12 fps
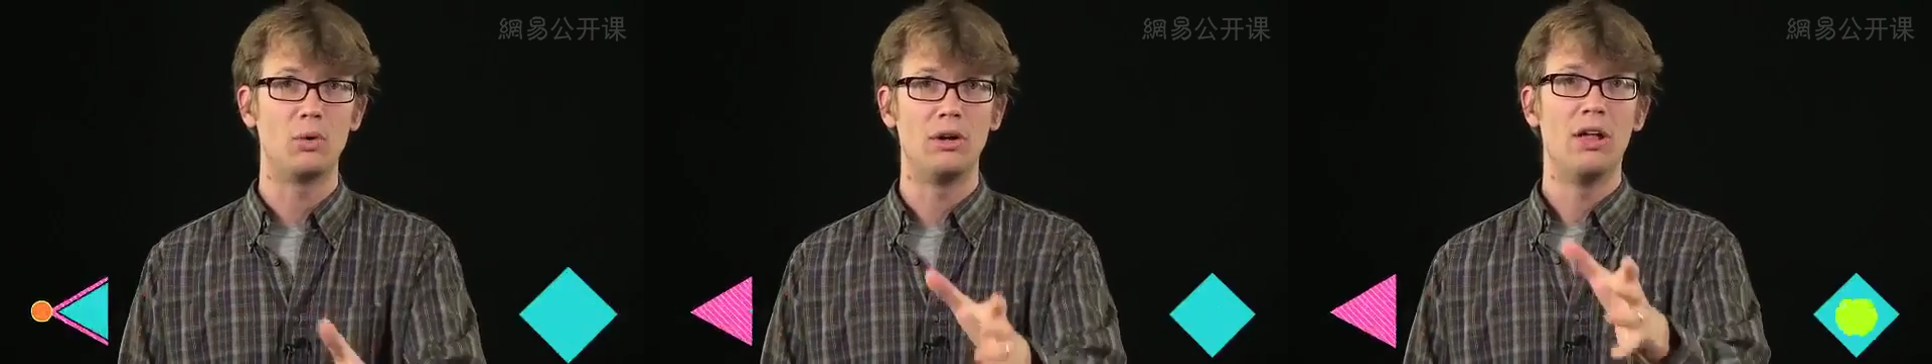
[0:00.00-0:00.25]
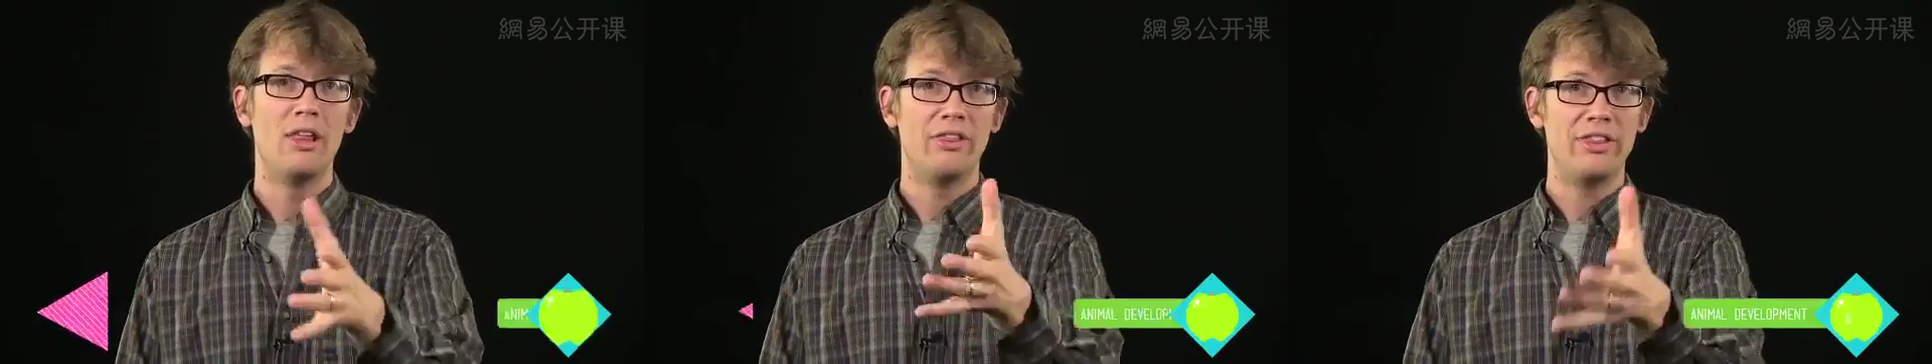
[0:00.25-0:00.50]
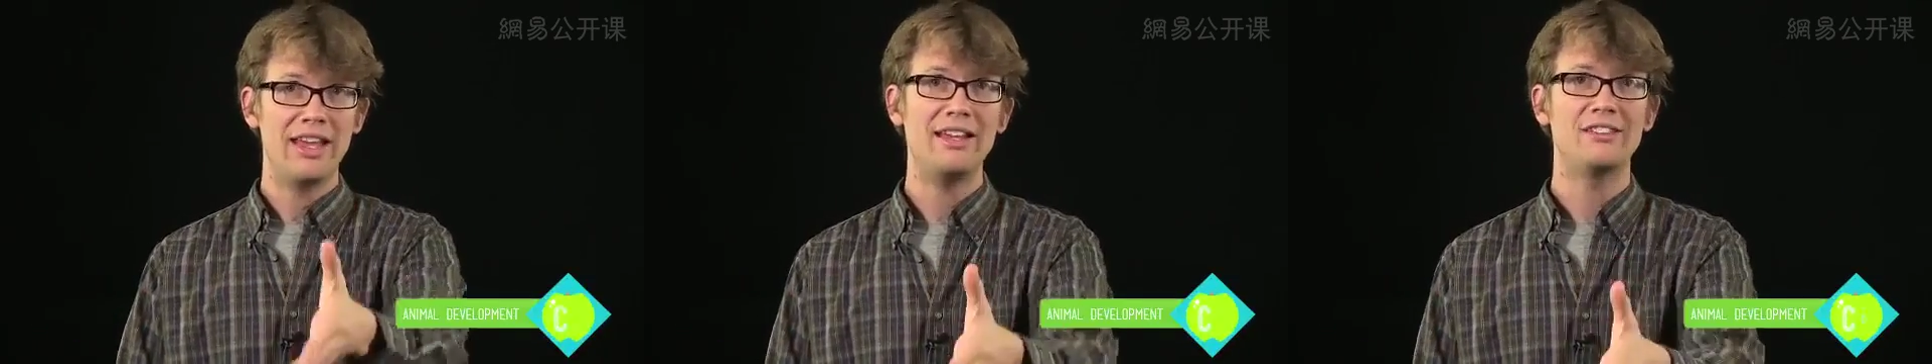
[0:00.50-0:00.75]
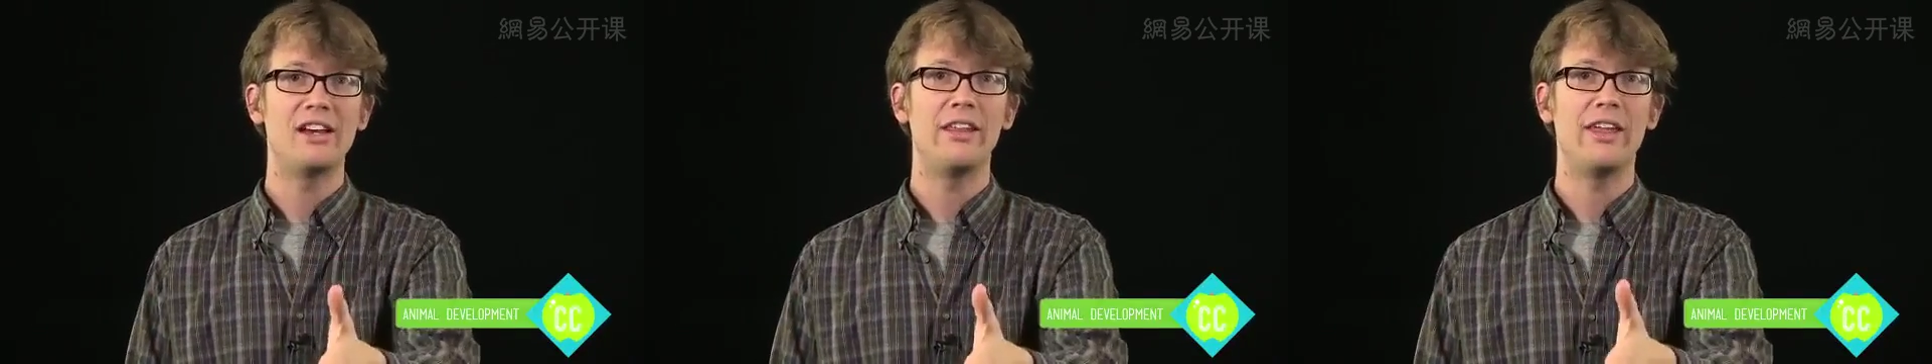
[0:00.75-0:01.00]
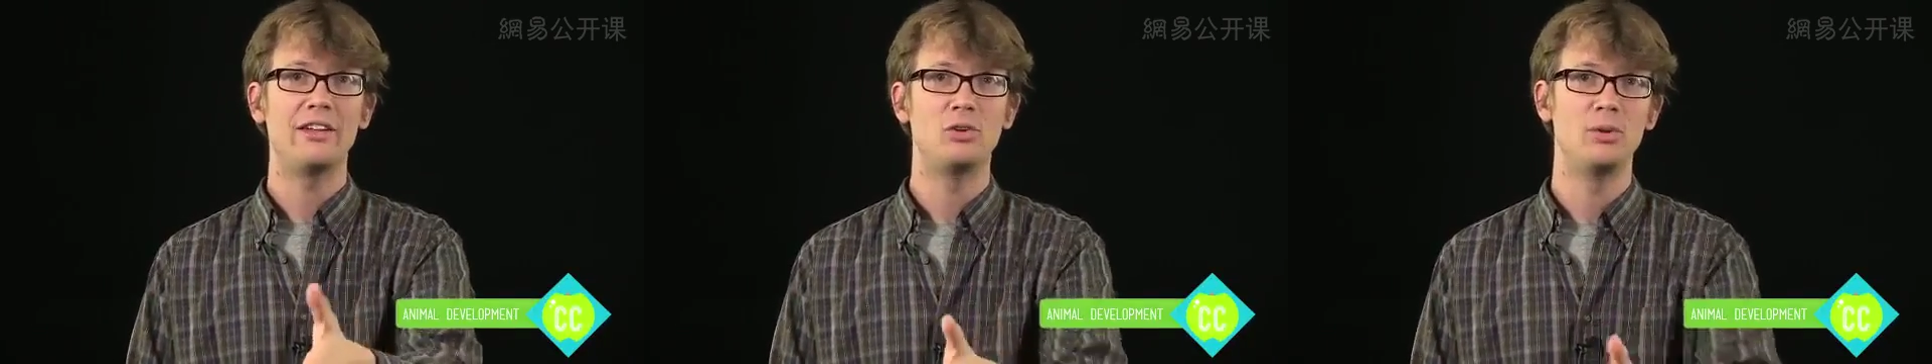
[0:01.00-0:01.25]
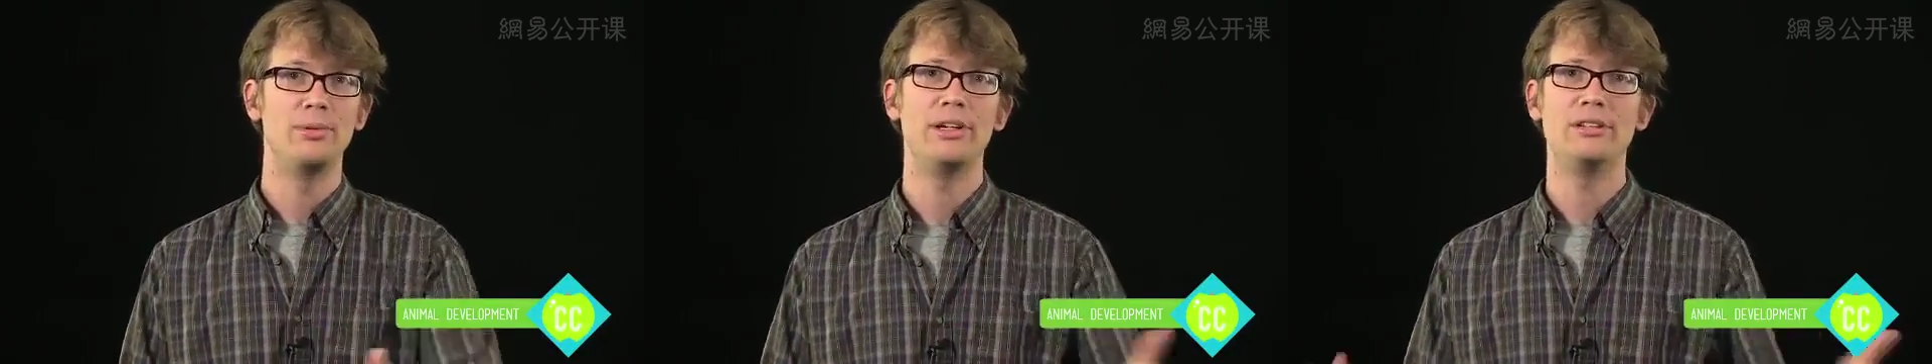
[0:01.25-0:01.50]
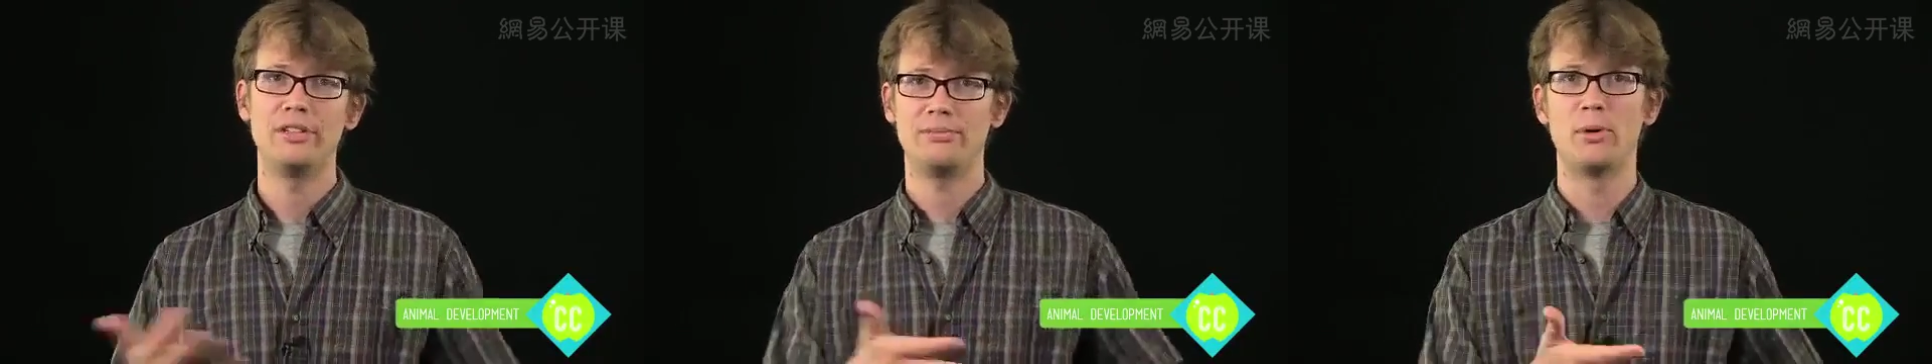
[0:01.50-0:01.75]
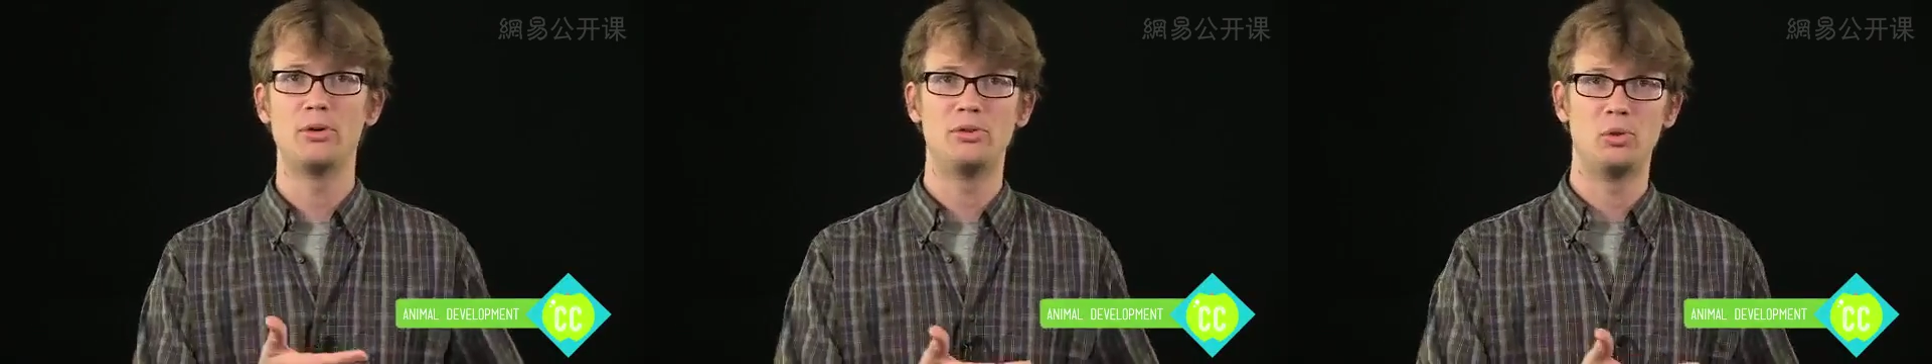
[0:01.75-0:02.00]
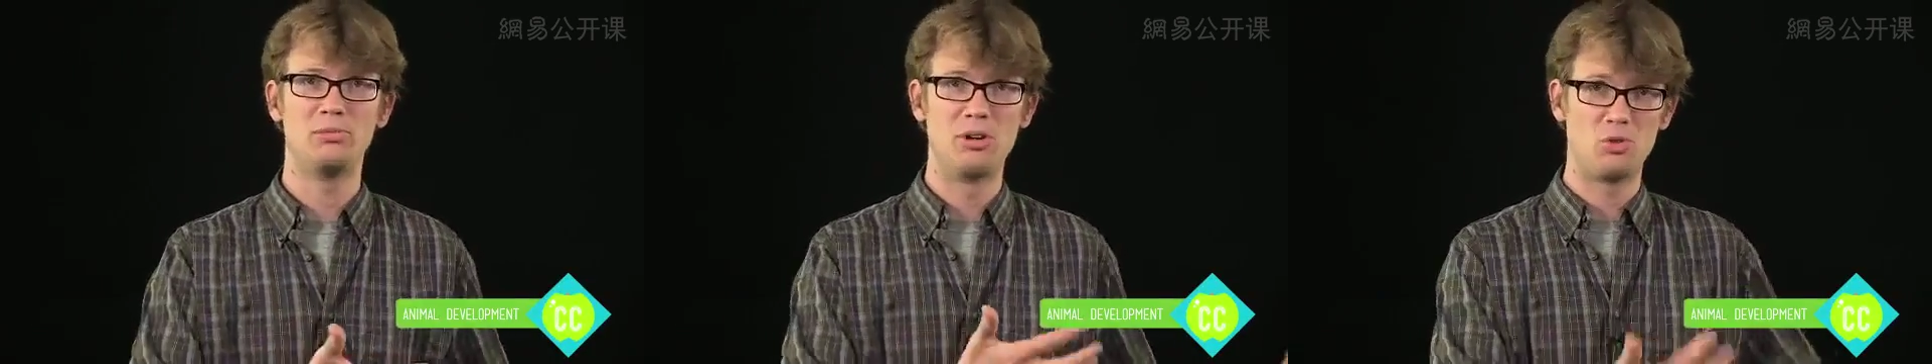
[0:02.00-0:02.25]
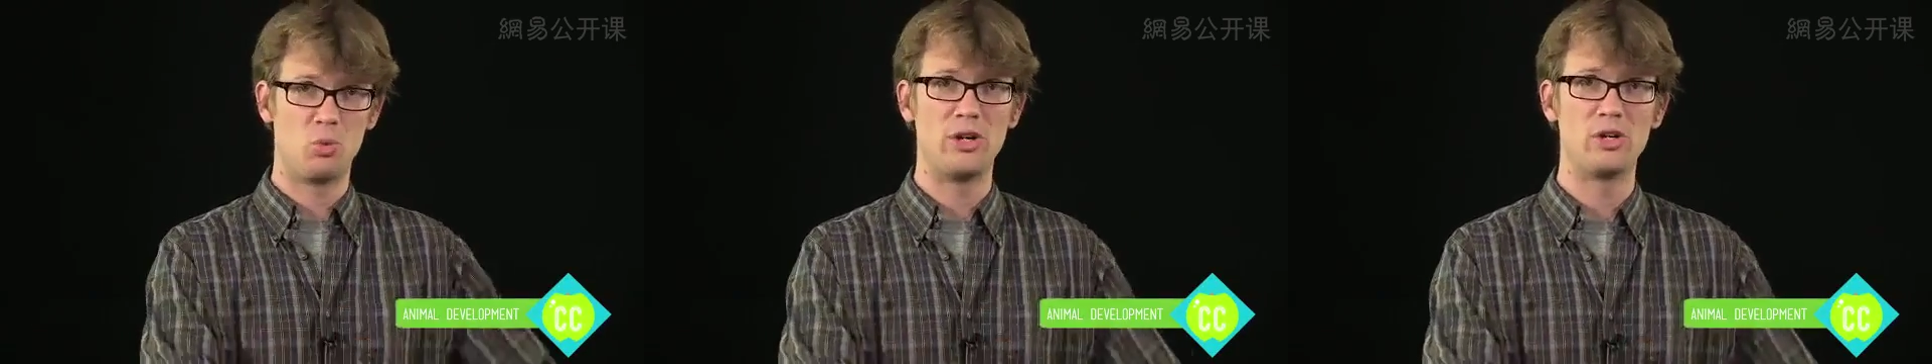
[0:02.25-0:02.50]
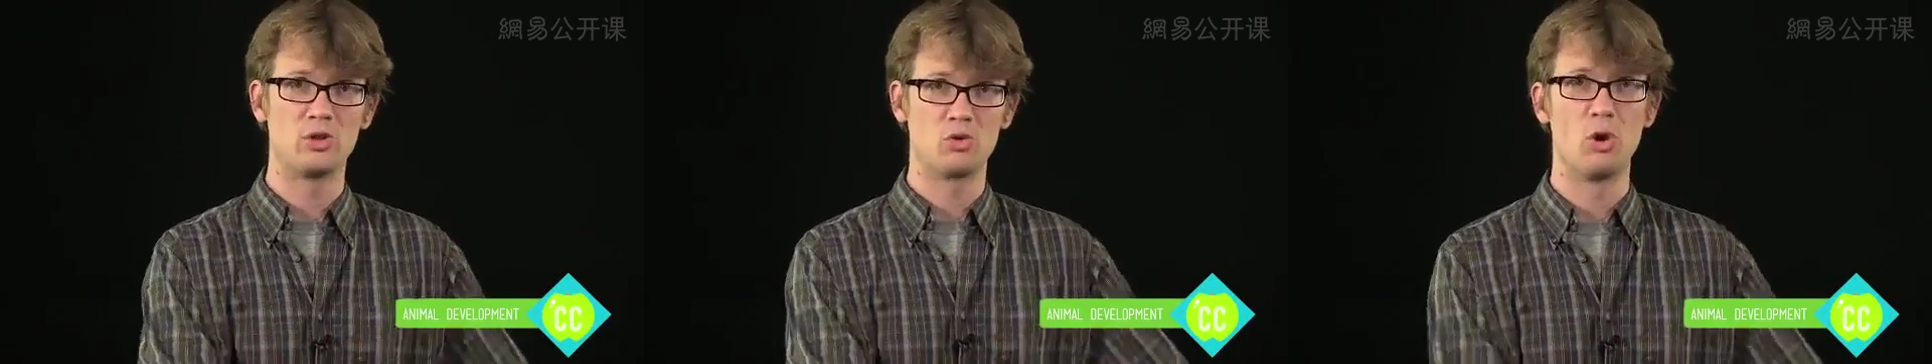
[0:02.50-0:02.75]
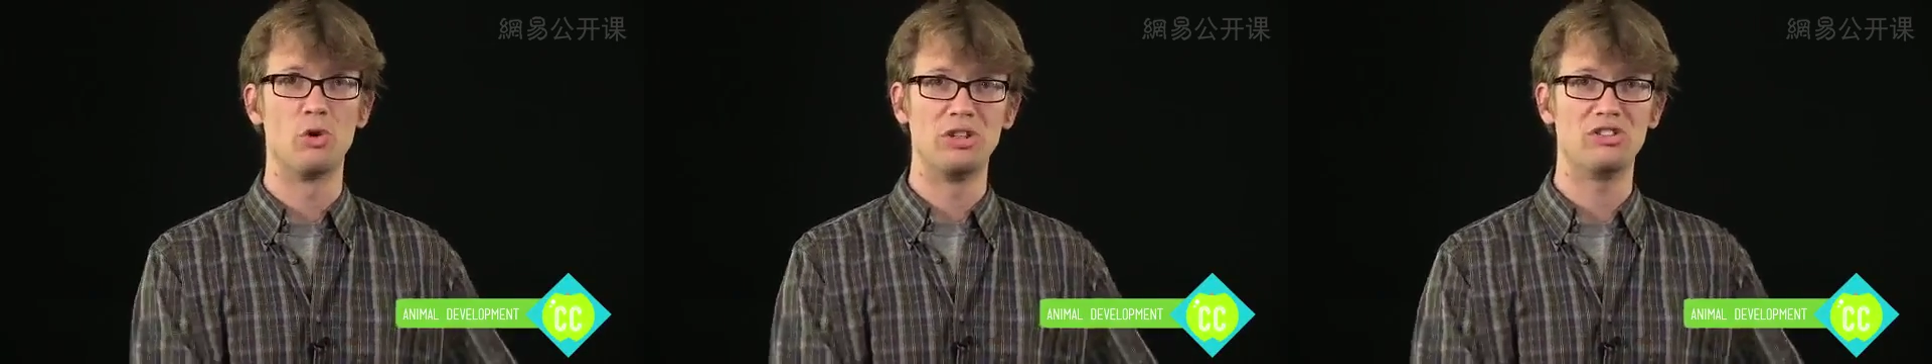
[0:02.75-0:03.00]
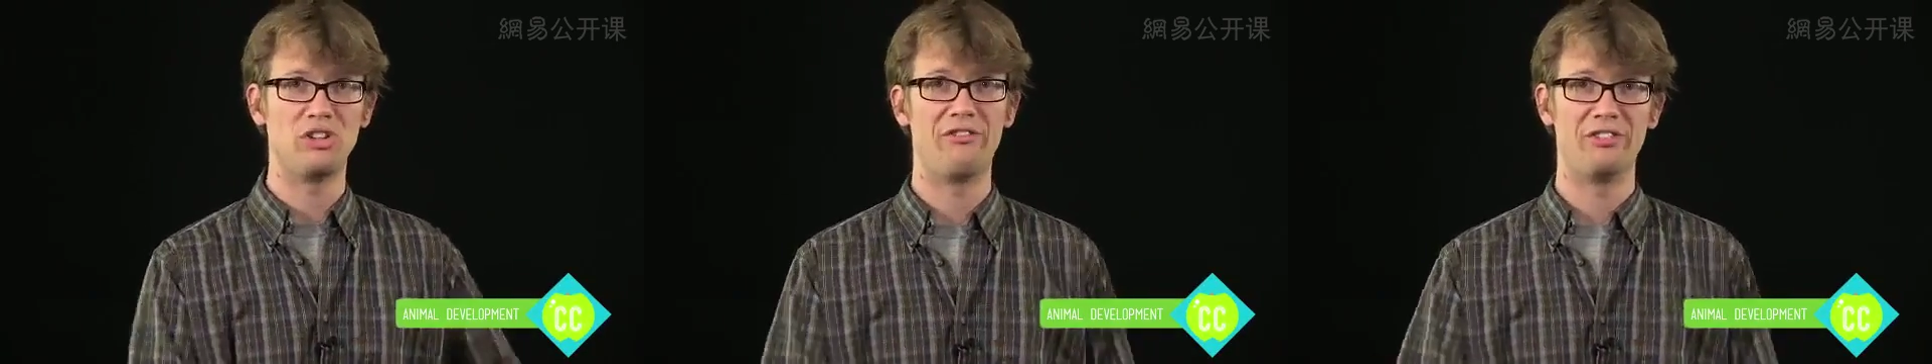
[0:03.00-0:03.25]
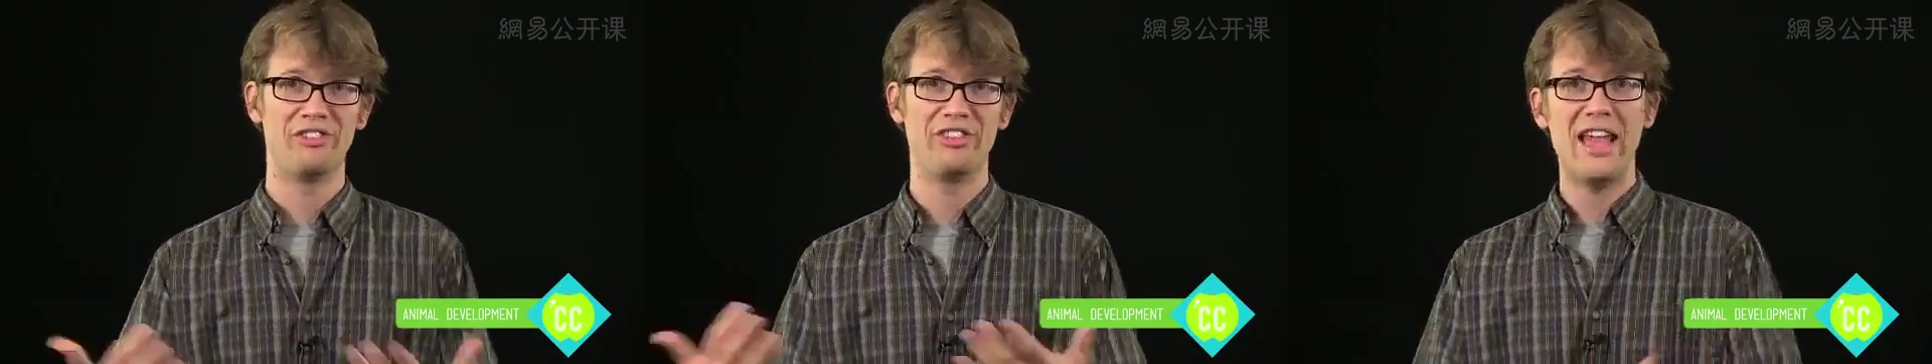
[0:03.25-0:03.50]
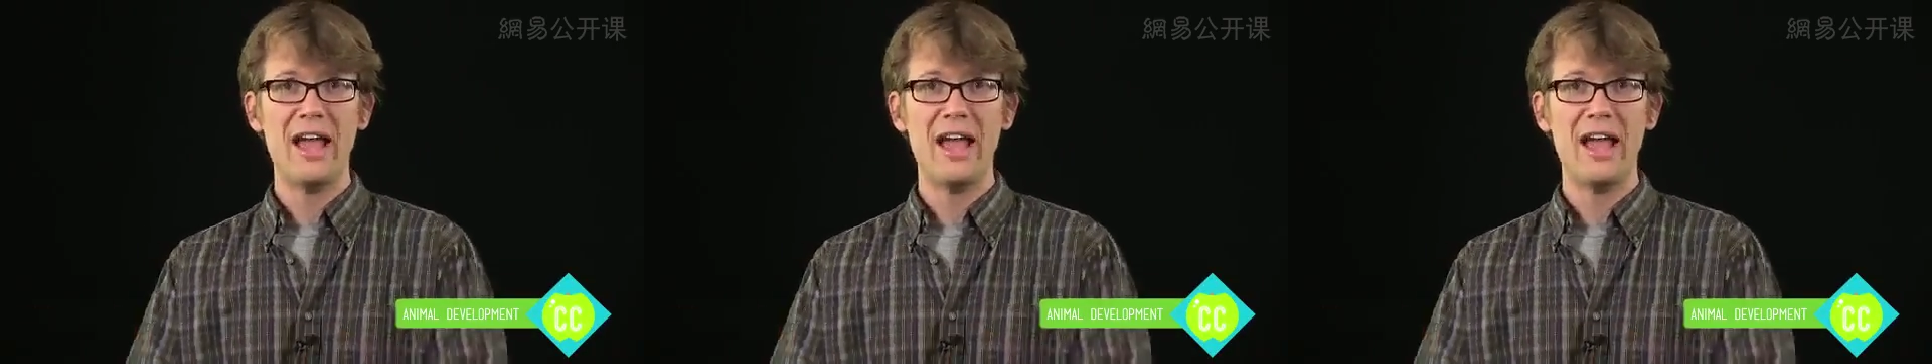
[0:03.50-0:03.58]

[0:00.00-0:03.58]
Well, the inside of that tube is exposed to as much weird, grody stuff